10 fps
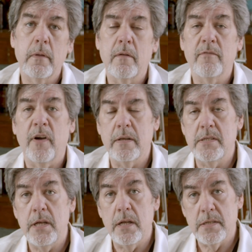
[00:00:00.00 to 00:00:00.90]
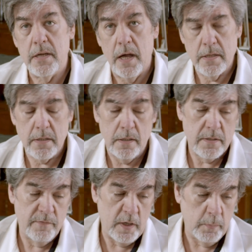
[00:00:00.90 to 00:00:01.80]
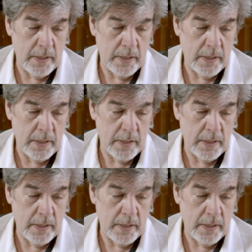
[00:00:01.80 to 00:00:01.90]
You can find THC isolates available